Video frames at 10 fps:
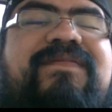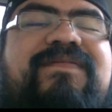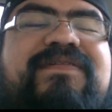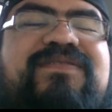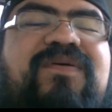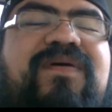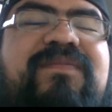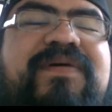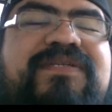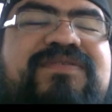we went to a
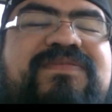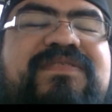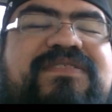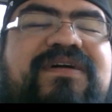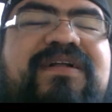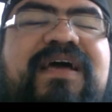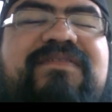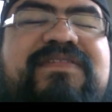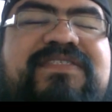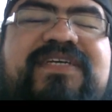1-bedroom and just started
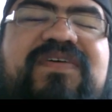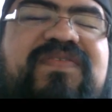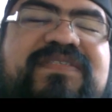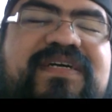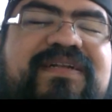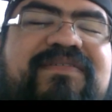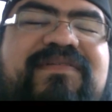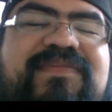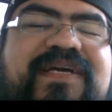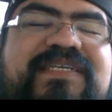having shelvings all
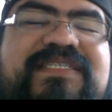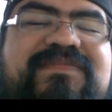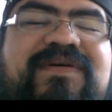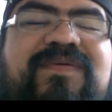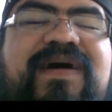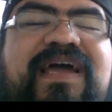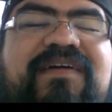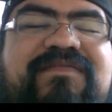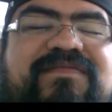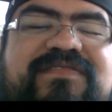over the place. And my
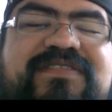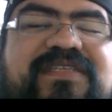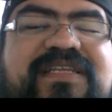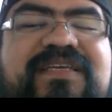wife, she's